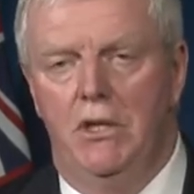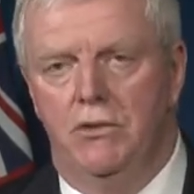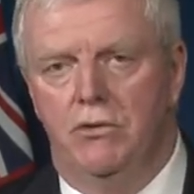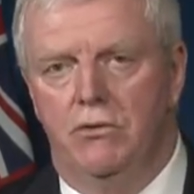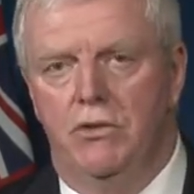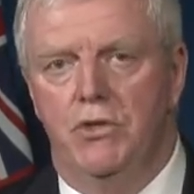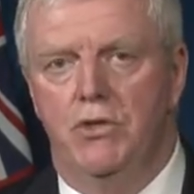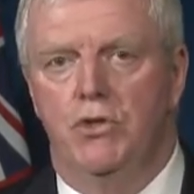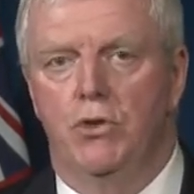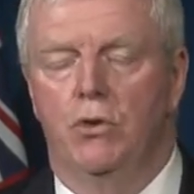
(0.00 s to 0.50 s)

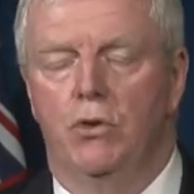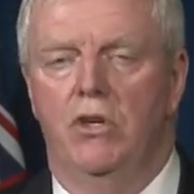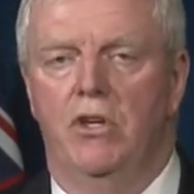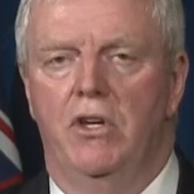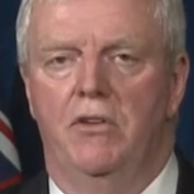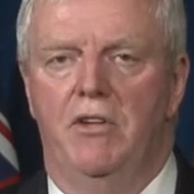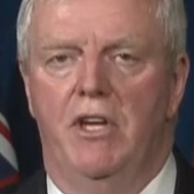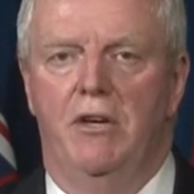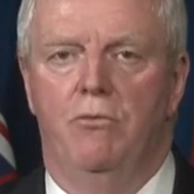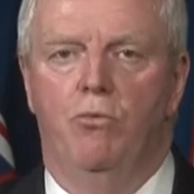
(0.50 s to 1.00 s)
to
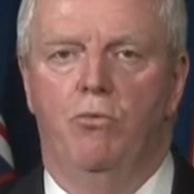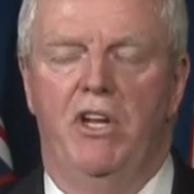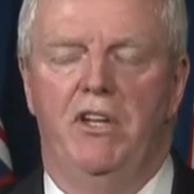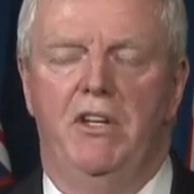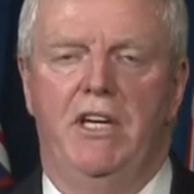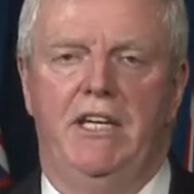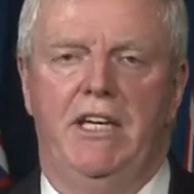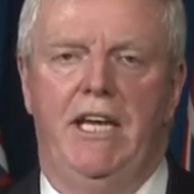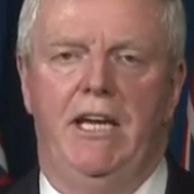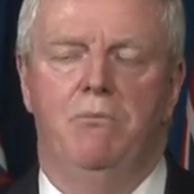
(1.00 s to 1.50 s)
ensure that
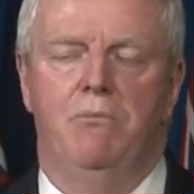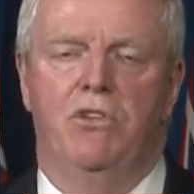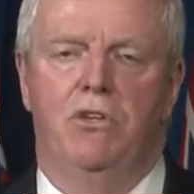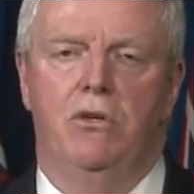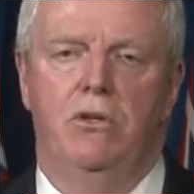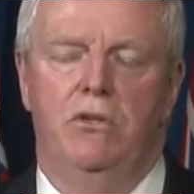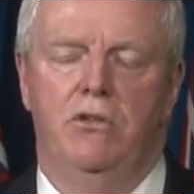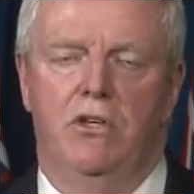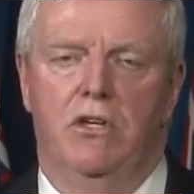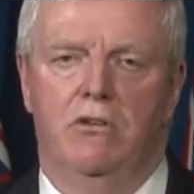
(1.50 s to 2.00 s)
when they came
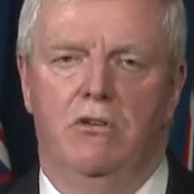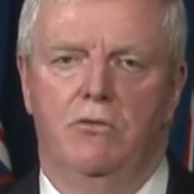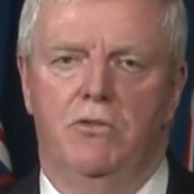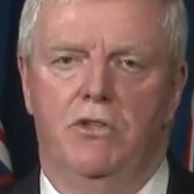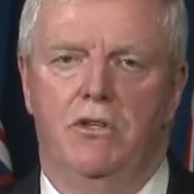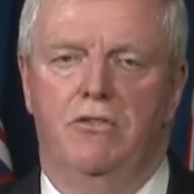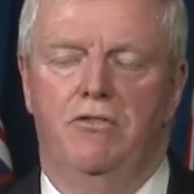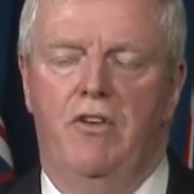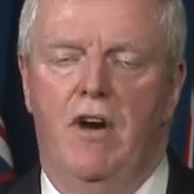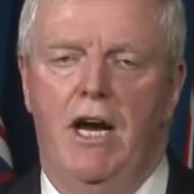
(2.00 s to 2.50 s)
through,
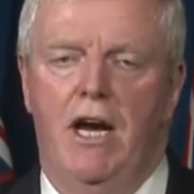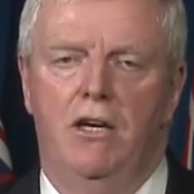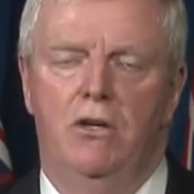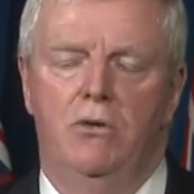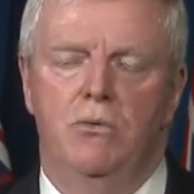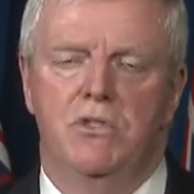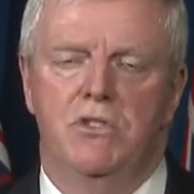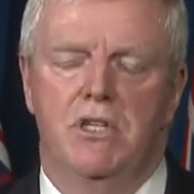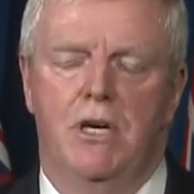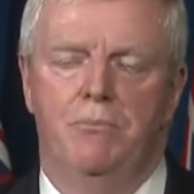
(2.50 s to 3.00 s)
their
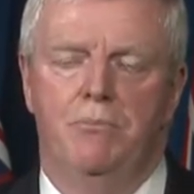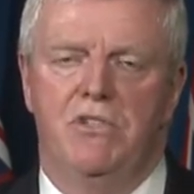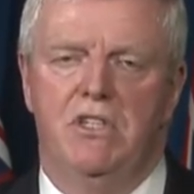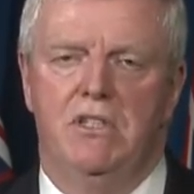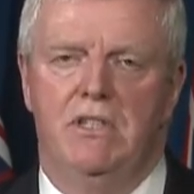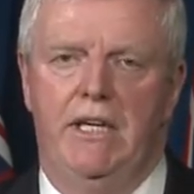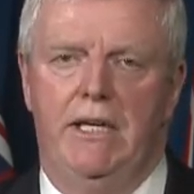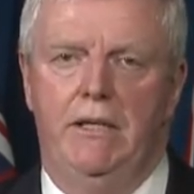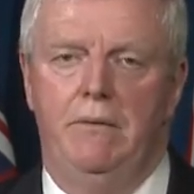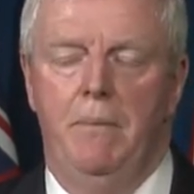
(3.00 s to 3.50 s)
file was up
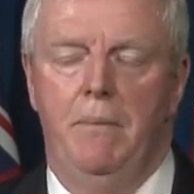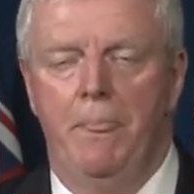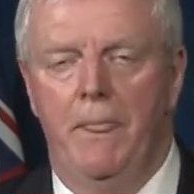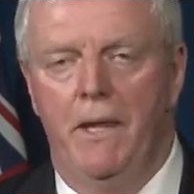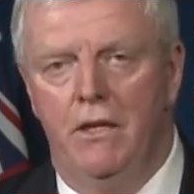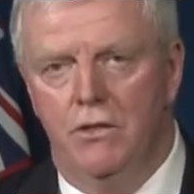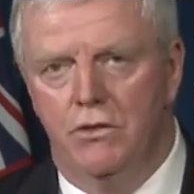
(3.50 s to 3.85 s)
to date,